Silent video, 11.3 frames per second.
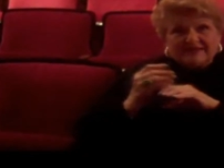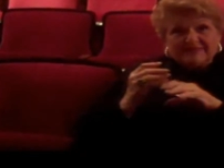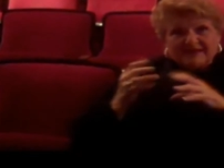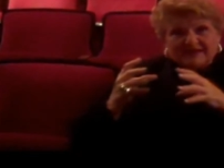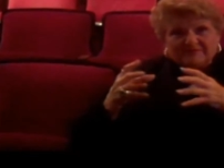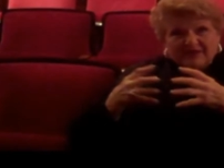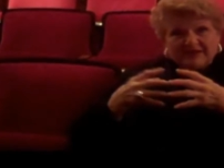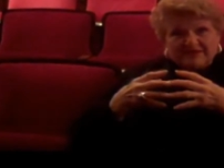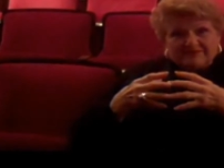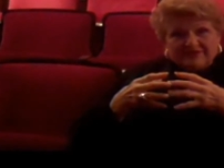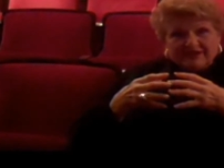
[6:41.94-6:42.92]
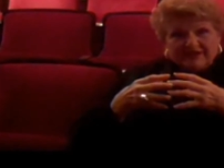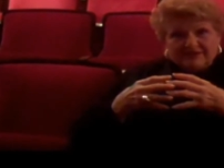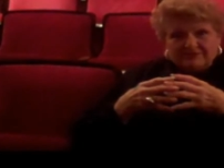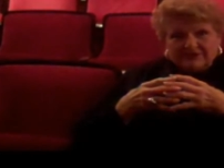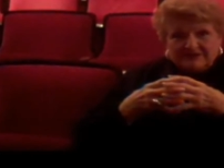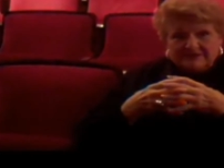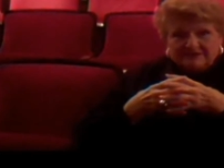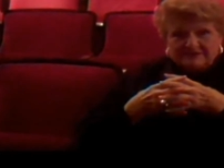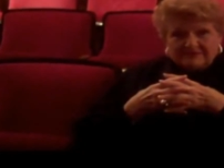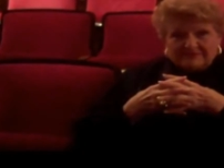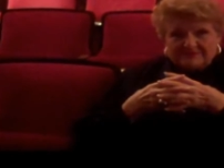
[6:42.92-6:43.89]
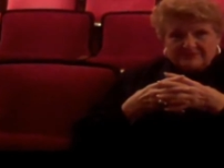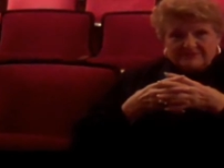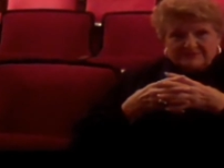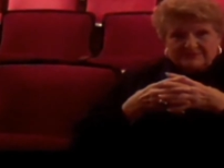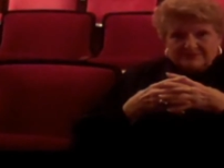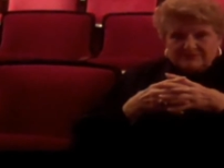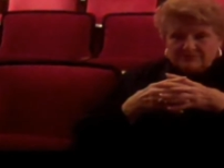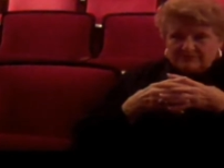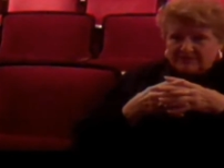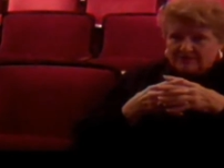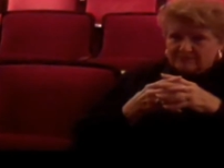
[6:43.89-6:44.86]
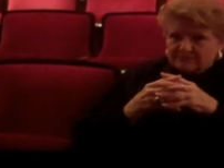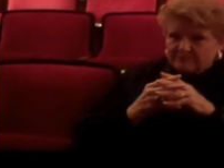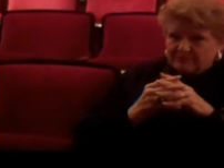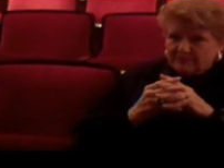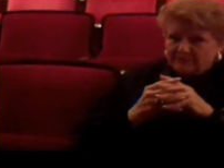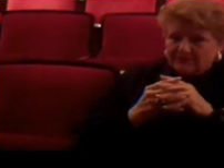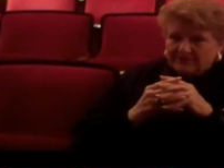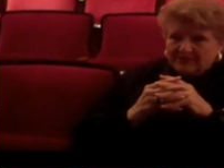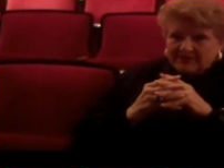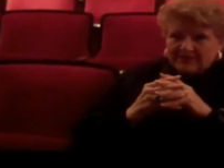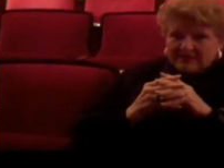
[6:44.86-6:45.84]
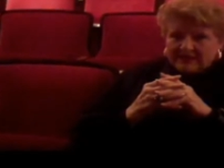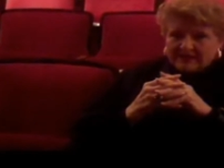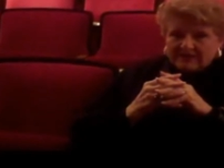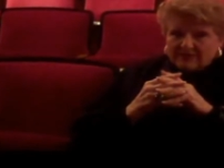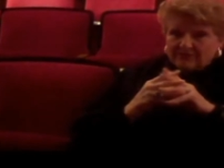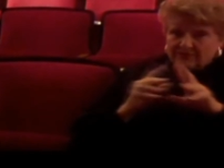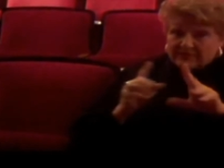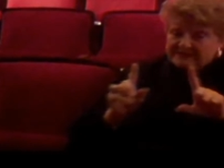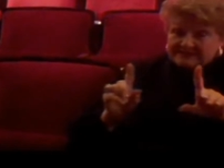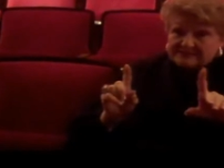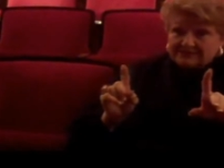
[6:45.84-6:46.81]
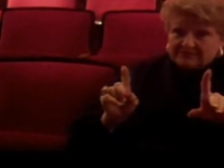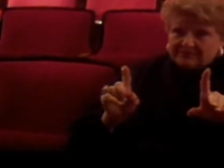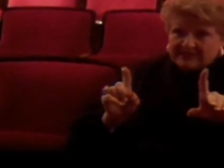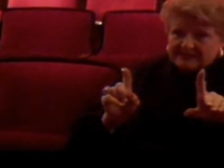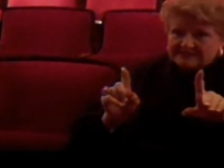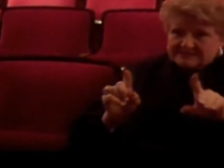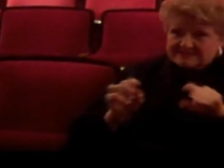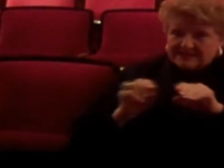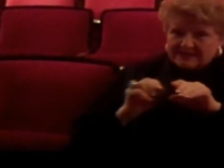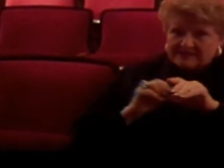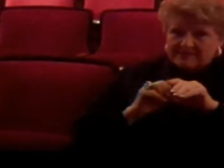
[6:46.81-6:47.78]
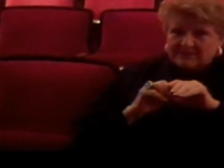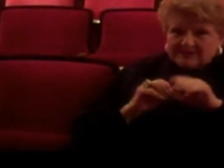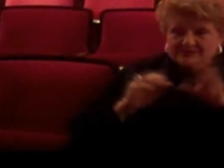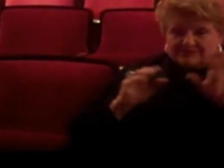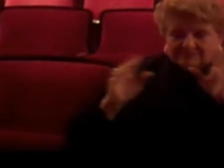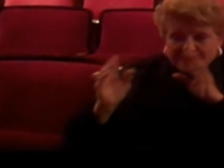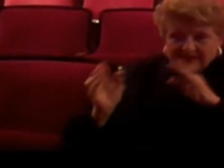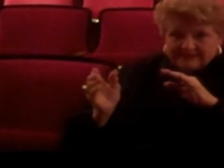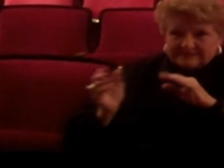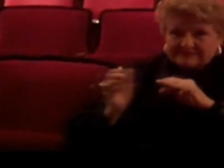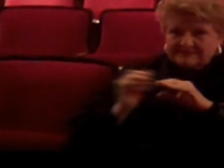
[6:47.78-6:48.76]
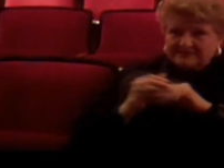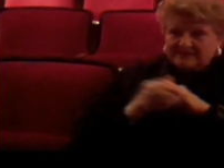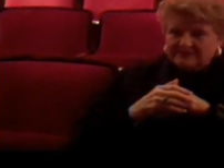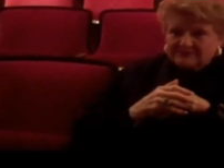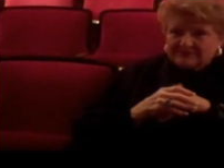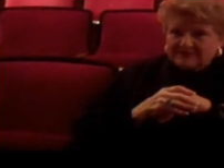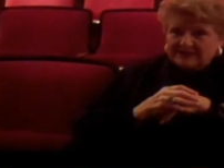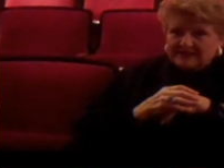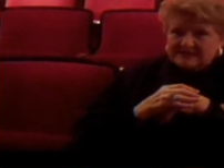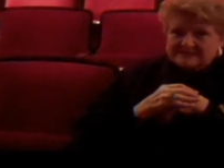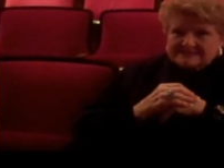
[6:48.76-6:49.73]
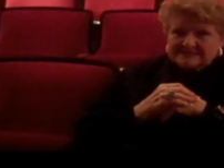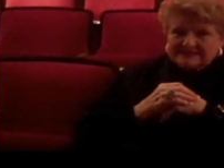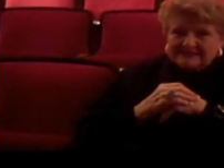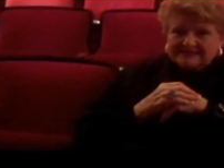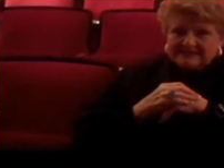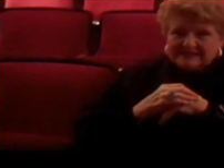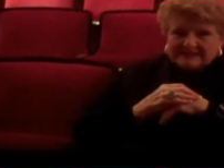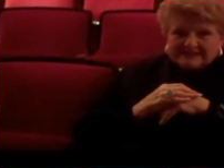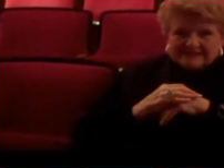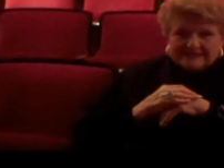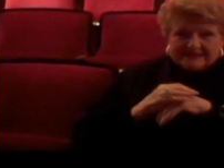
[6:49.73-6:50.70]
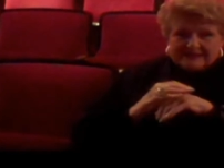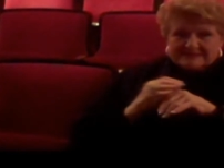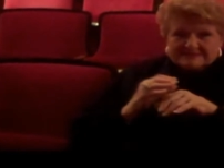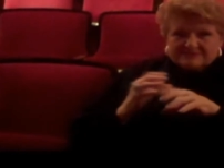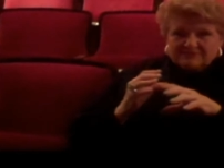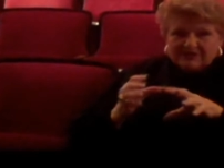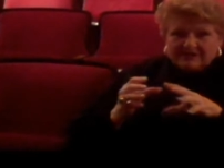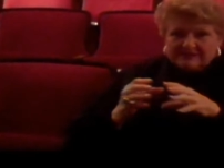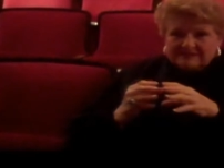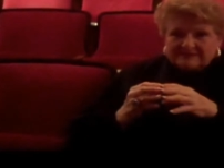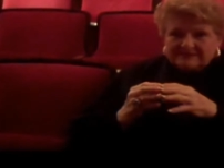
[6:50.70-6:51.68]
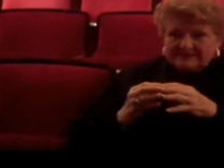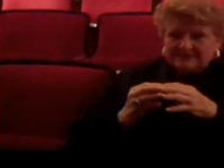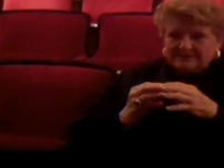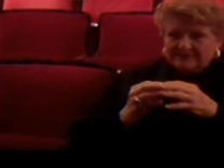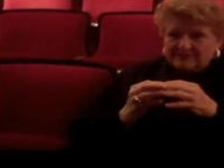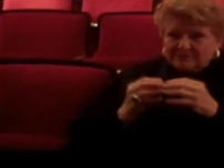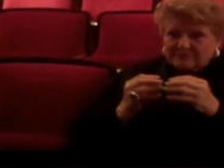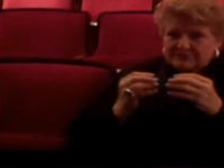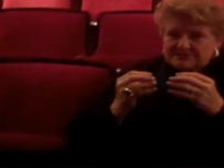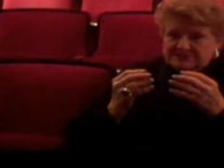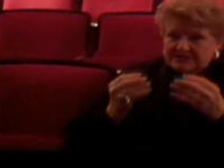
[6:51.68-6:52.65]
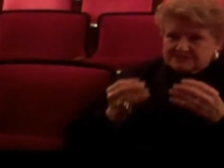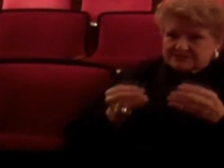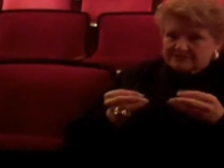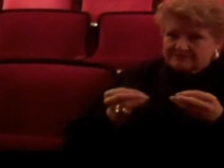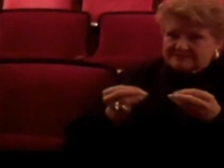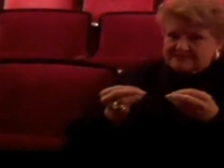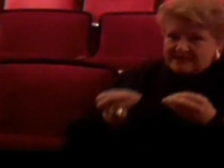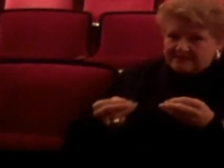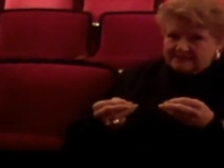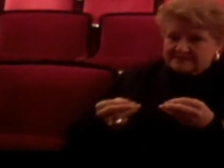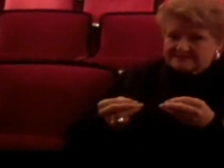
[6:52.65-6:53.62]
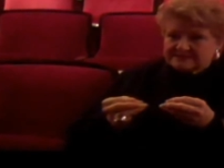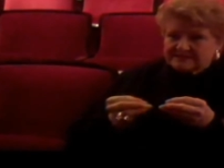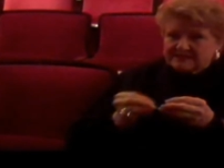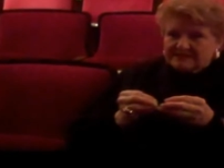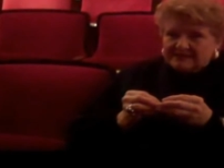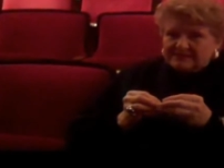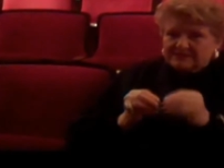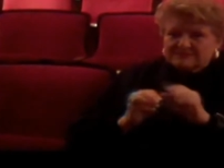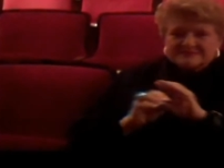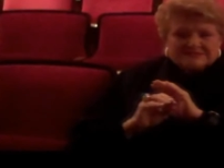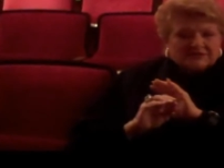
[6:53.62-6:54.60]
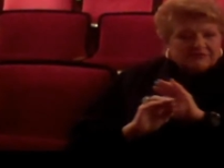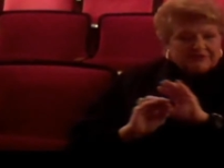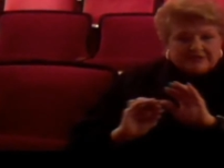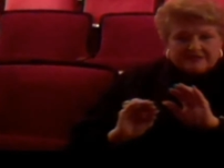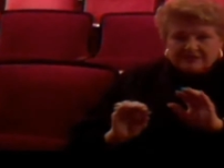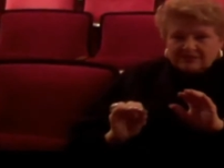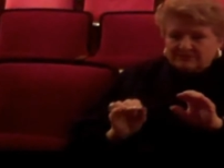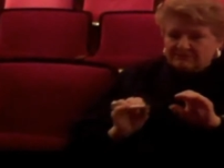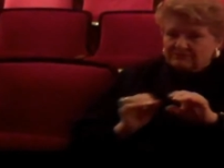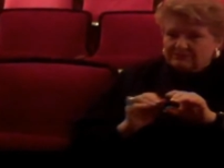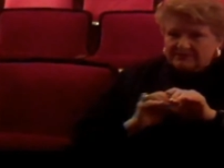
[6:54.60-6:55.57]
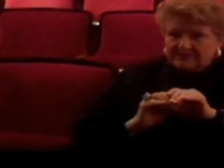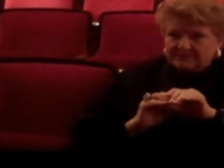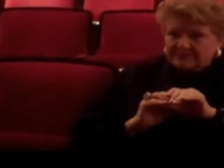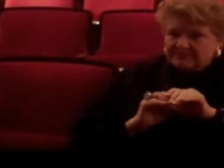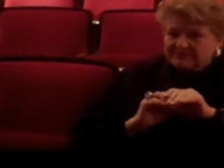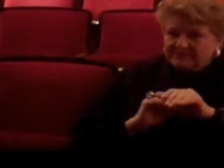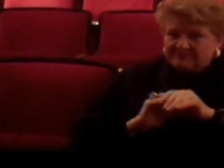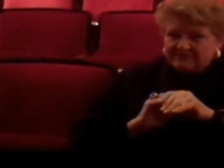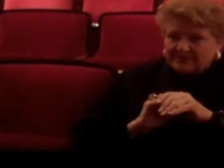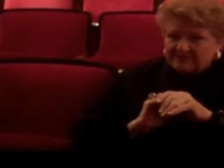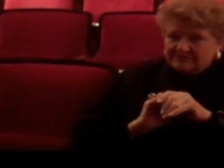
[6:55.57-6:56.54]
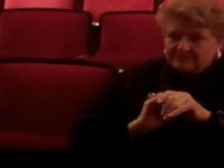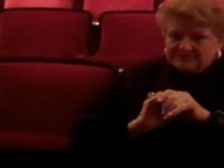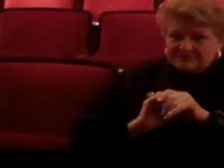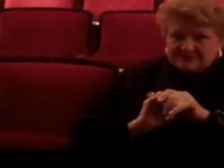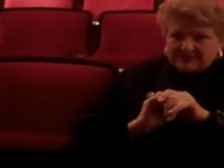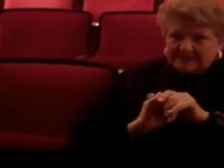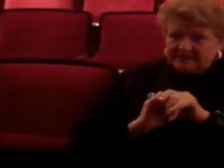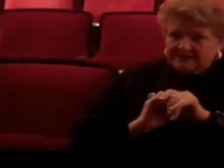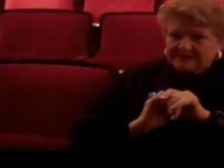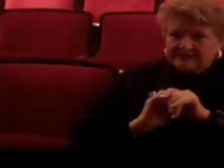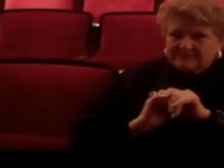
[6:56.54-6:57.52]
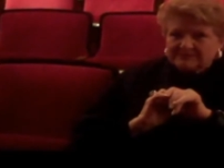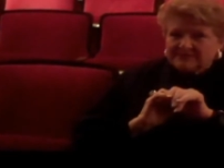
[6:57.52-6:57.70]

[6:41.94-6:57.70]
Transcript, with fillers: that might have had a great deal to do with our rapport, although I didn't know that at the time. I looked back and, and realized that, that his great uh, appreciation of talent, there was no ego uh, involved with Johnny. He,